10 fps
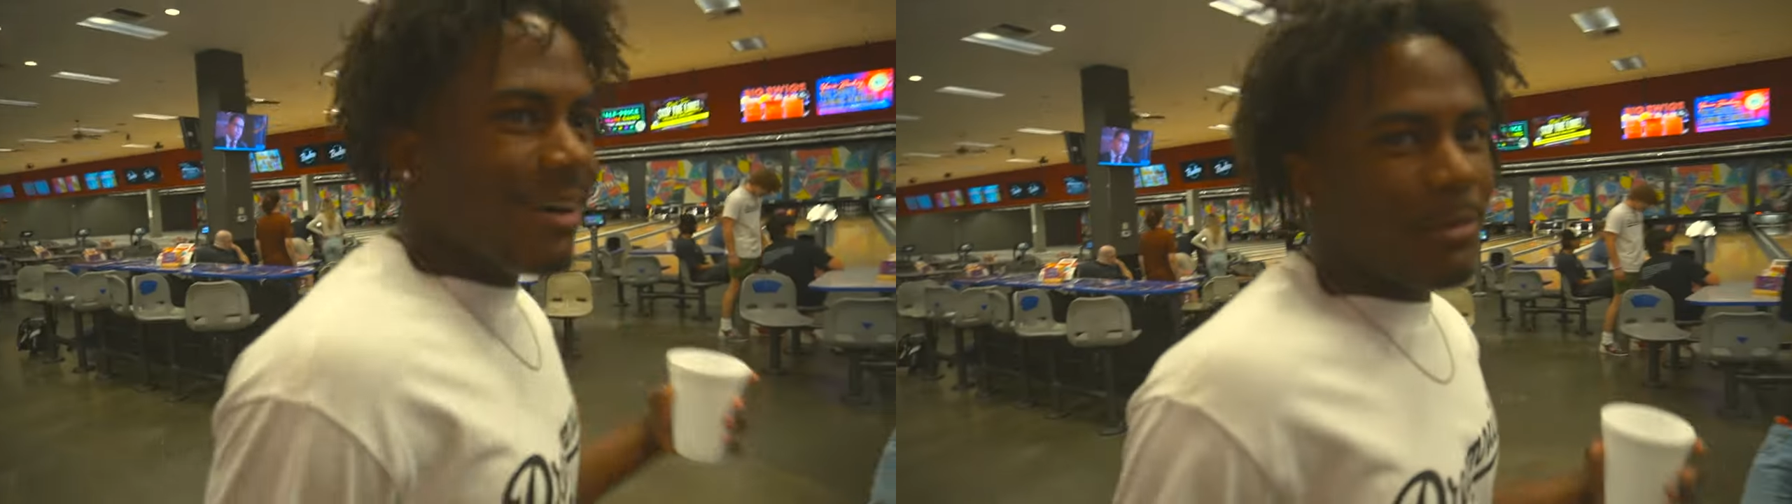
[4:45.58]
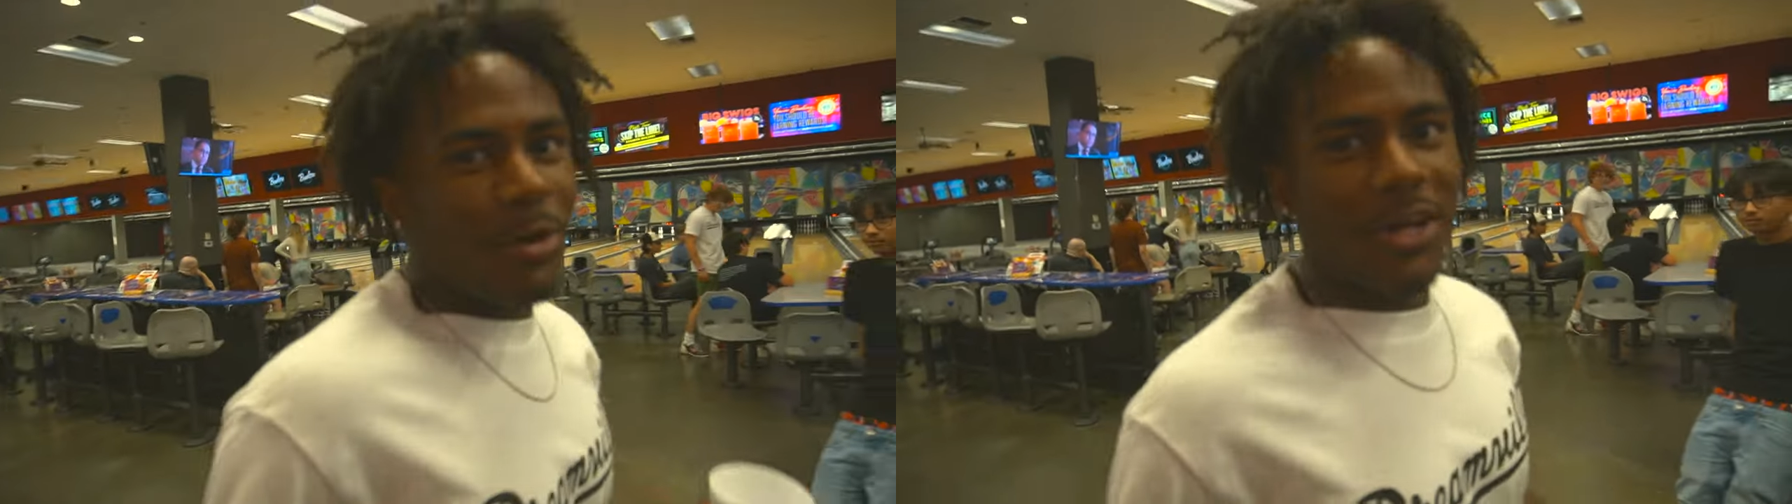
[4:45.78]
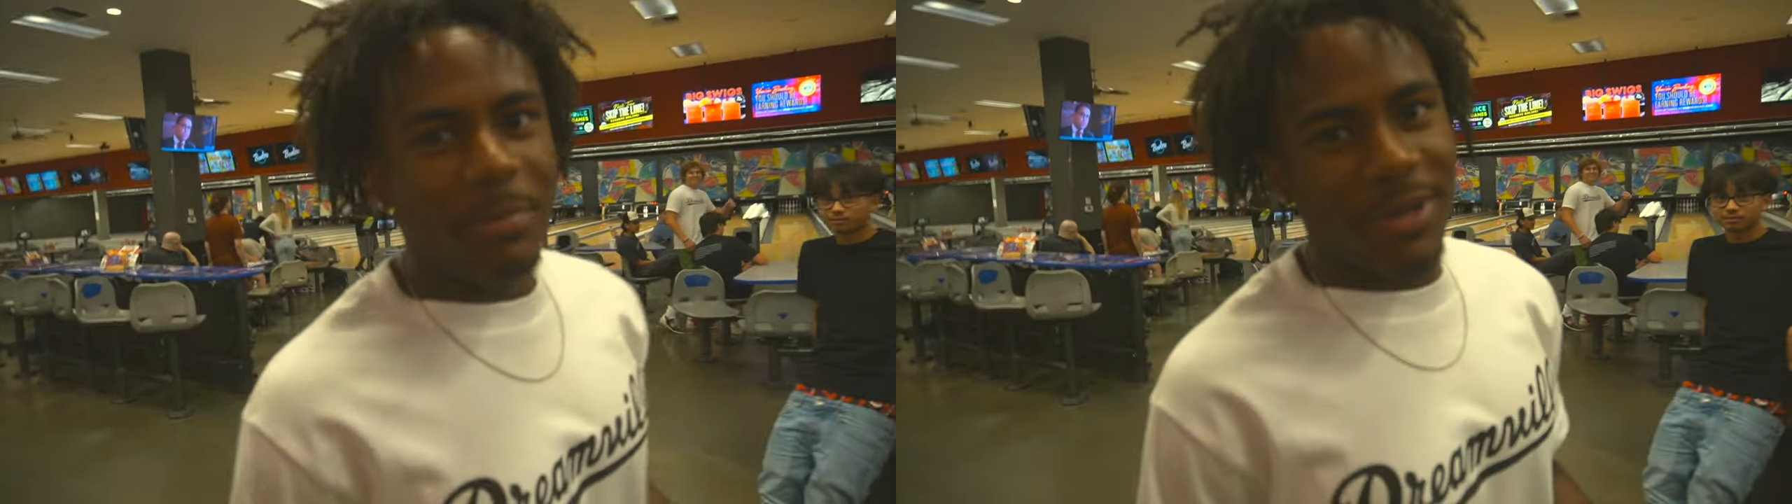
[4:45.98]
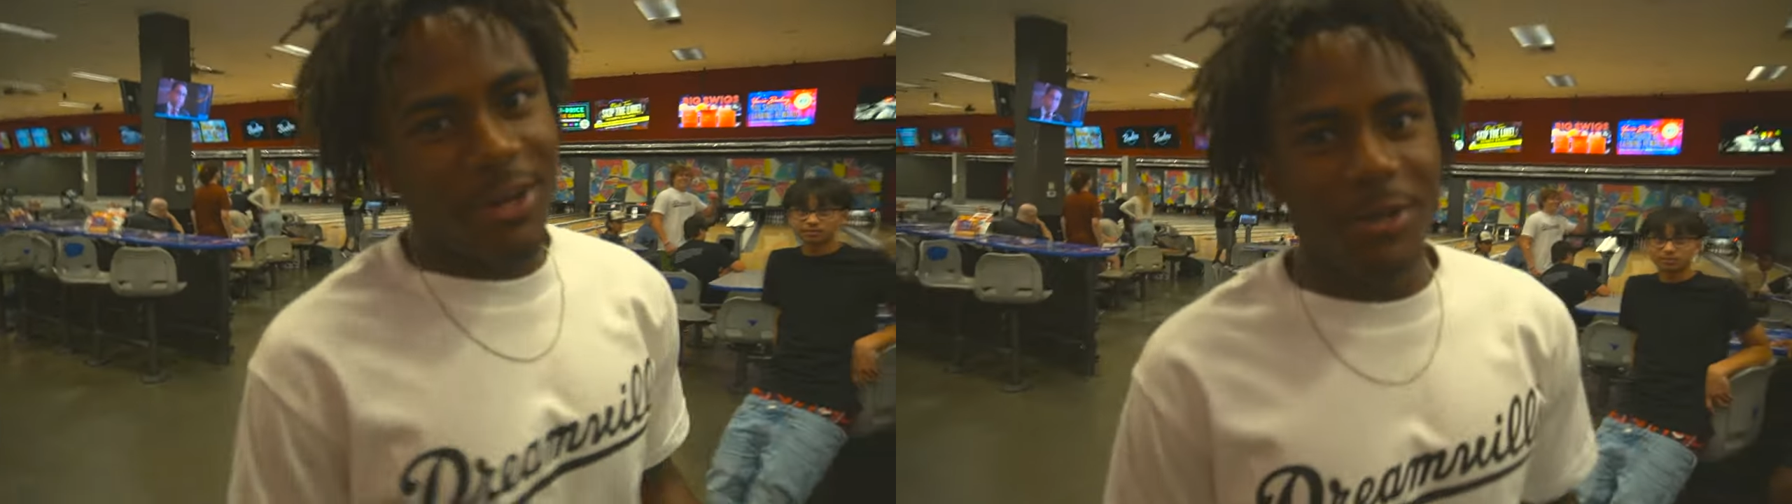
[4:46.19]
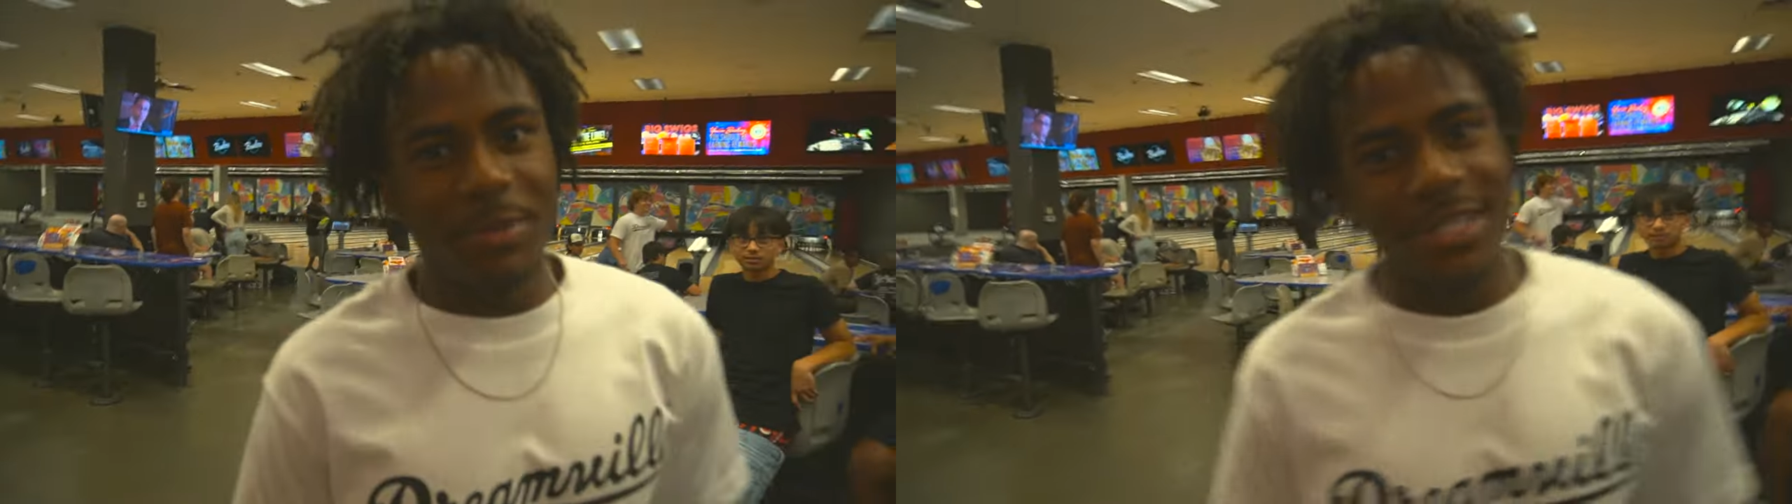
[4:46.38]
Come on, he's
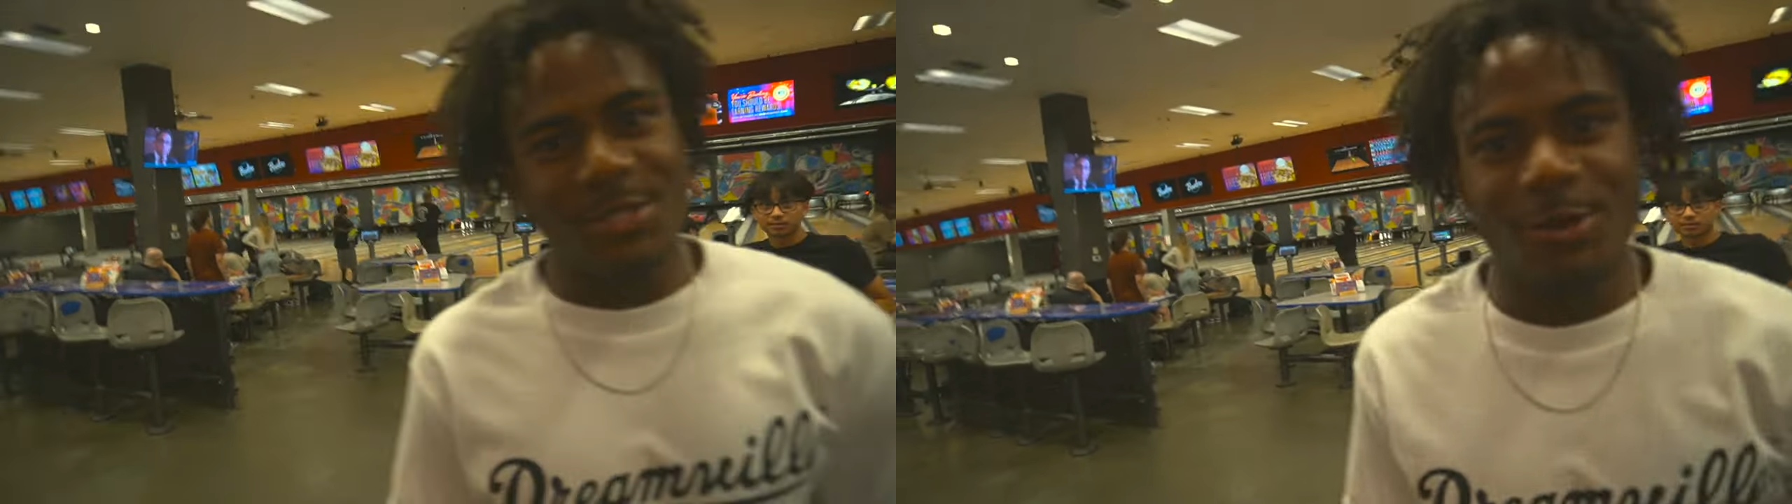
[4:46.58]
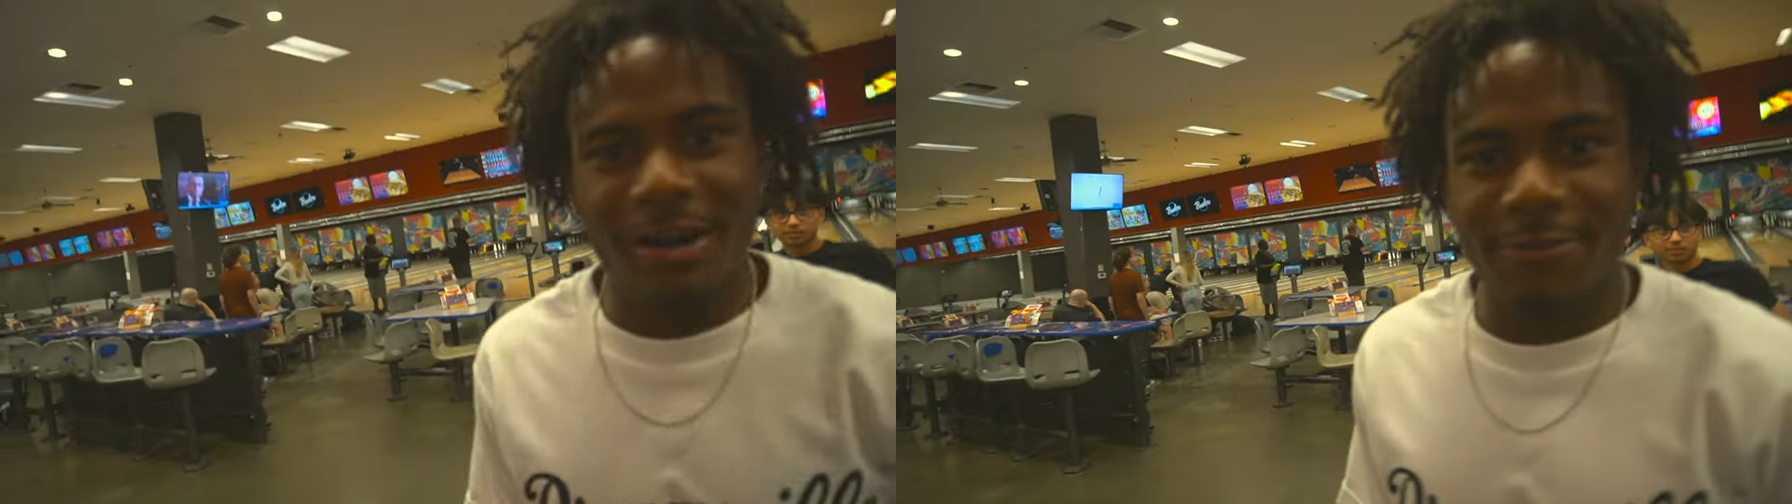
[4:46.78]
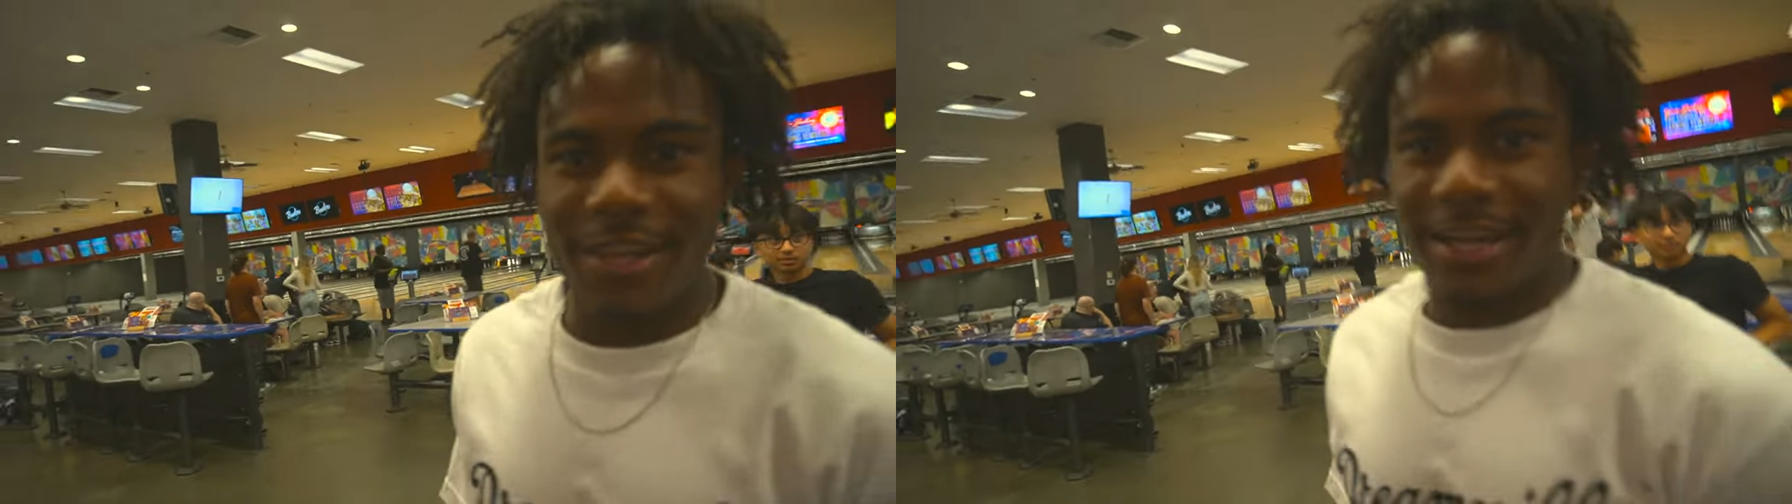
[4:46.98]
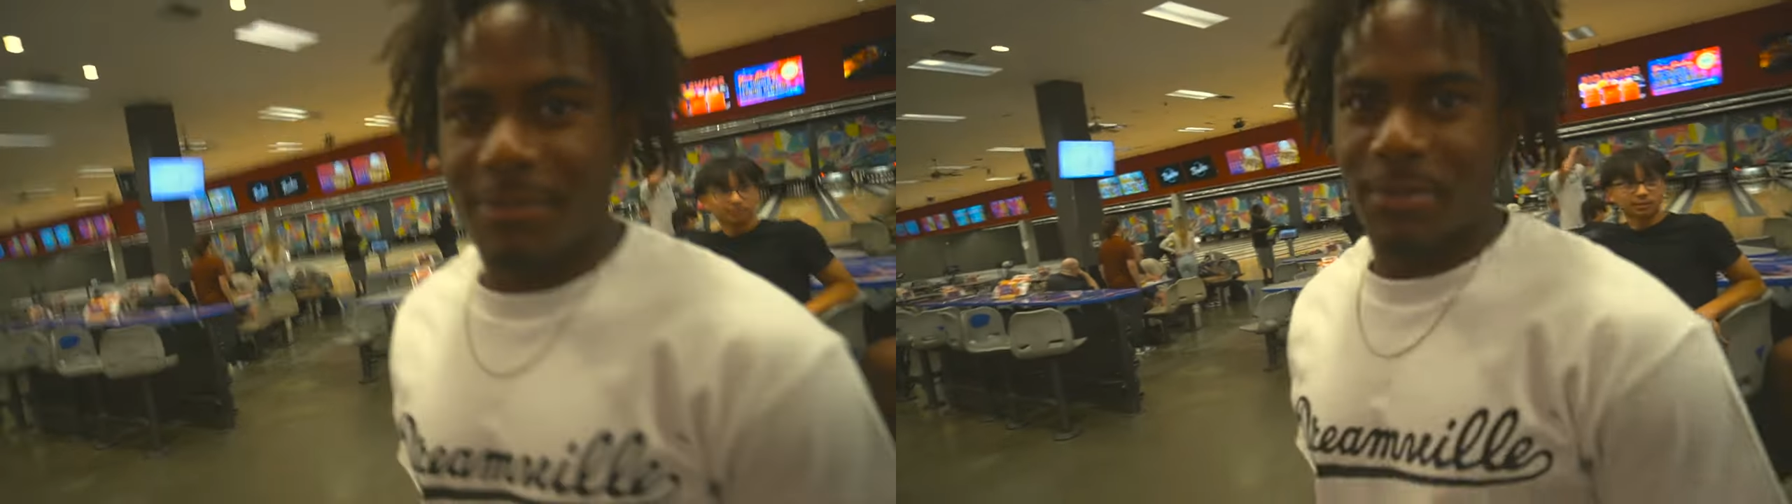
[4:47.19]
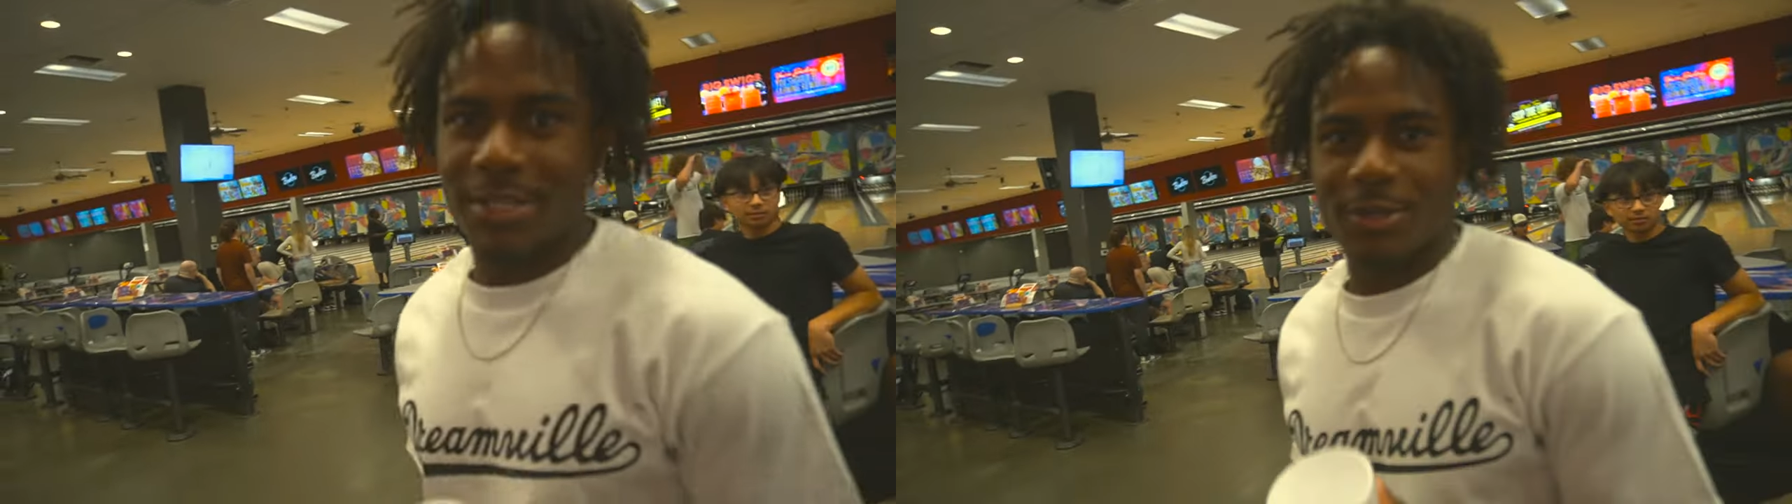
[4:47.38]
bigger than me, yeah, too. I feel like a
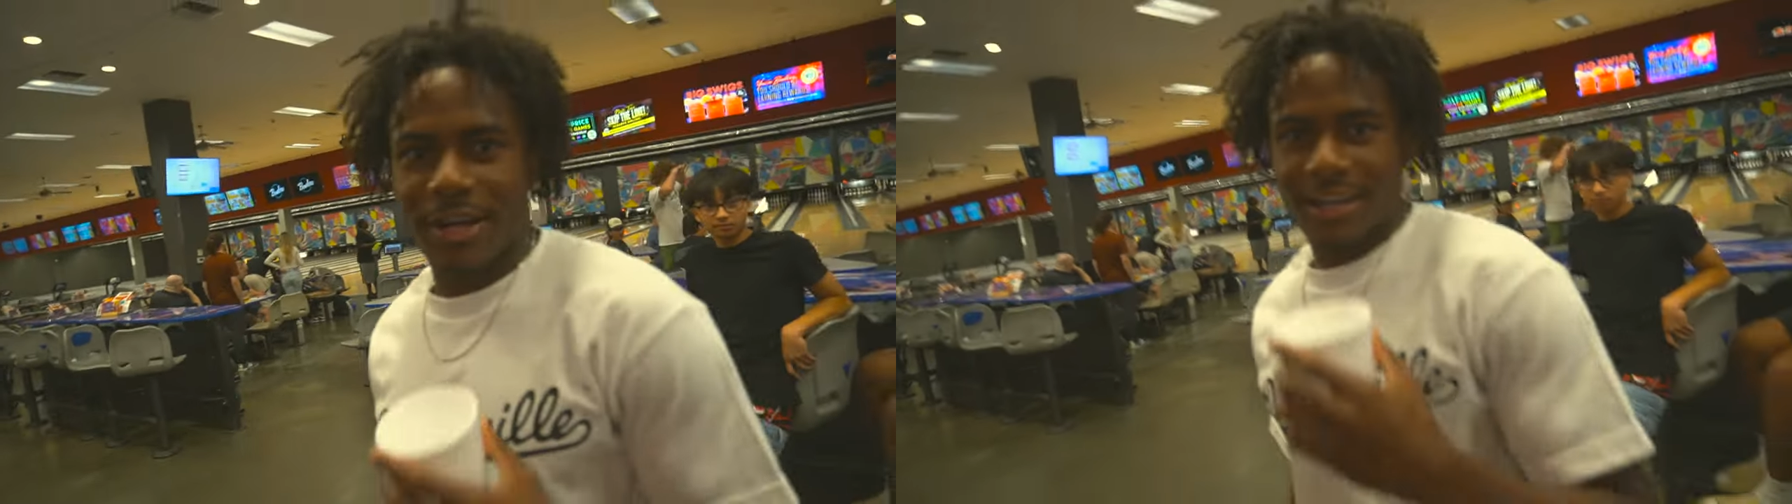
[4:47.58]
bitch right